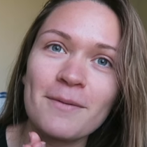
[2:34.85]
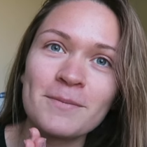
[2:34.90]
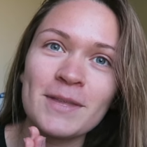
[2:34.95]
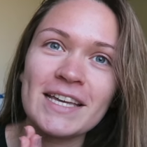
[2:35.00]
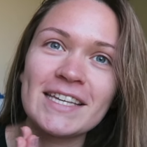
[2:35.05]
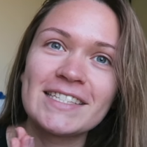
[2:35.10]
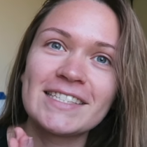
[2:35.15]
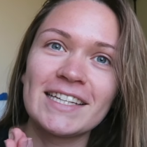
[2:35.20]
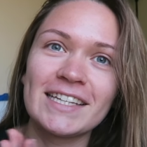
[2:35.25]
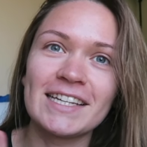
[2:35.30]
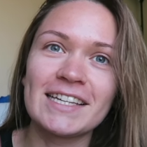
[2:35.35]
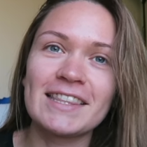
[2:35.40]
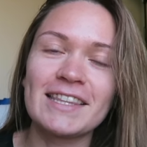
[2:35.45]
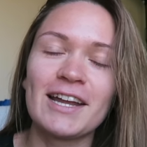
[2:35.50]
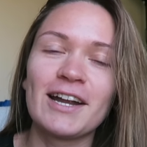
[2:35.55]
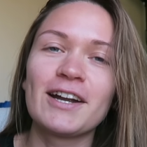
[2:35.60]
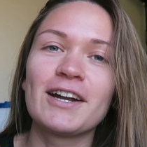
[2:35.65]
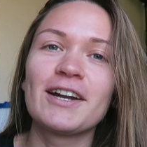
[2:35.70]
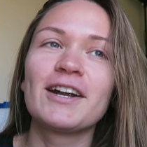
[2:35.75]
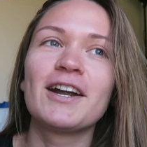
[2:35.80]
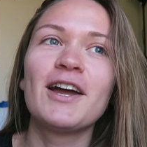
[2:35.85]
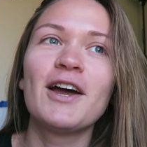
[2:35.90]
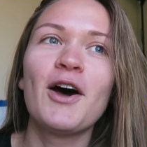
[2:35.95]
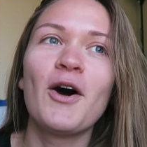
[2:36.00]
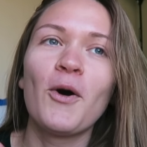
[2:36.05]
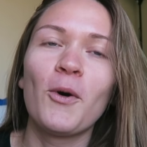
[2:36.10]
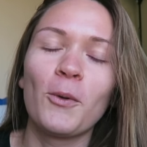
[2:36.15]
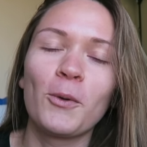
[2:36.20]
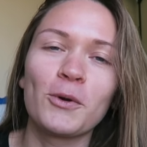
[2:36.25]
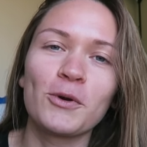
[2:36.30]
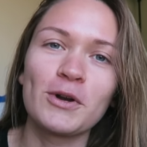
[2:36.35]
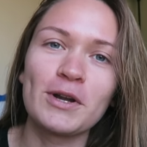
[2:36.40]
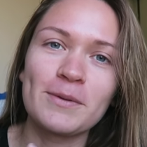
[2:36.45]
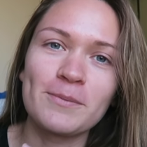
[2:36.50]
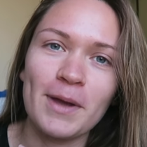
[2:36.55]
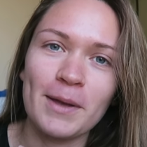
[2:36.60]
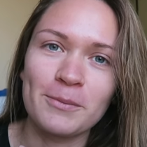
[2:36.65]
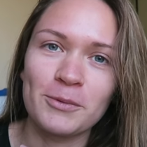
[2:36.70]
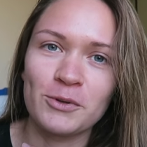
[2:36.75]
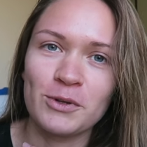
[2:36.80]
I'm like sitting there
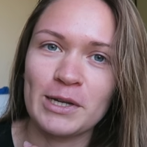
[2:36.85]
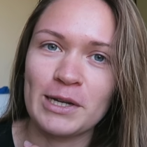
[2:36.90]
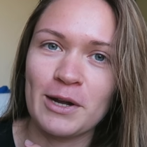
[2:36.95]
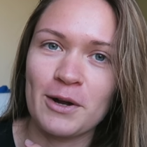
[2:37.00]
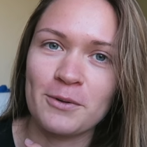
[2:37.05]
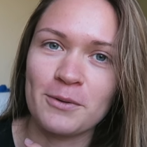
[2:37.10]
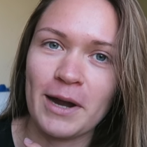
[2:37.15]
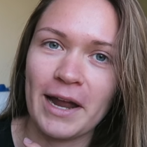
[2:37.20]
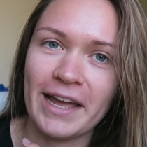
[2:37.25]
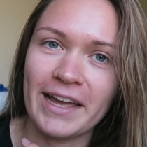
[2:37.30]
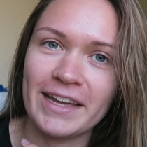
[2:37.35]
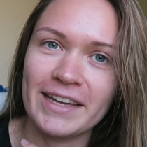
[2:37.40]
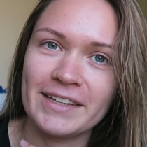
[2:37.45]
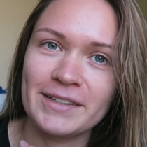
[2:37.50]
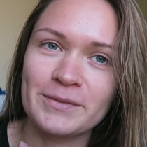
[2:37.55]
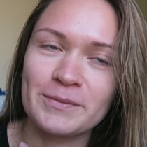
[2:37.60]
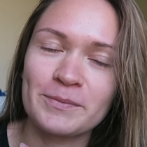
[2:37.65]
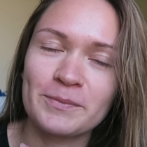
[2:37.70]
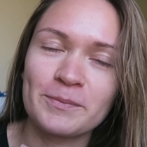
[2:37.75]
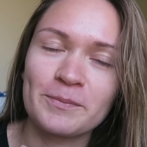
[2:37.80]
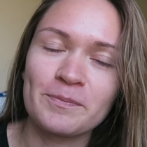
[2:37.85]
ordering my burrito, right?